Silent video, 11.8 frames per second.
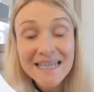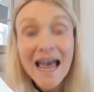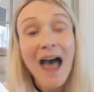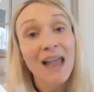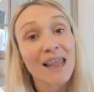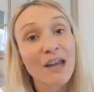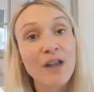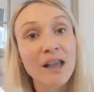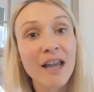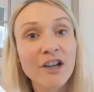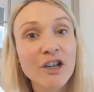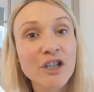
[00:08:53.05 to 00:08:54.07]
allow the
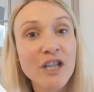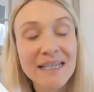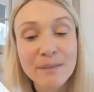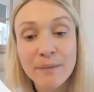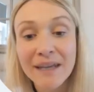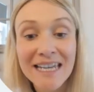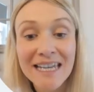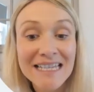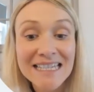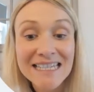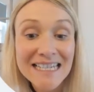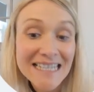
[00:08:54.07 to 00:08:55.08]
learner to experience
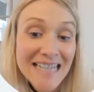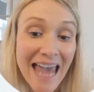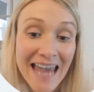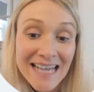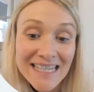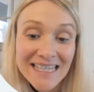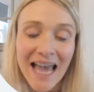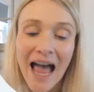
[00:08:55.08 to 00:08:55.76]
success,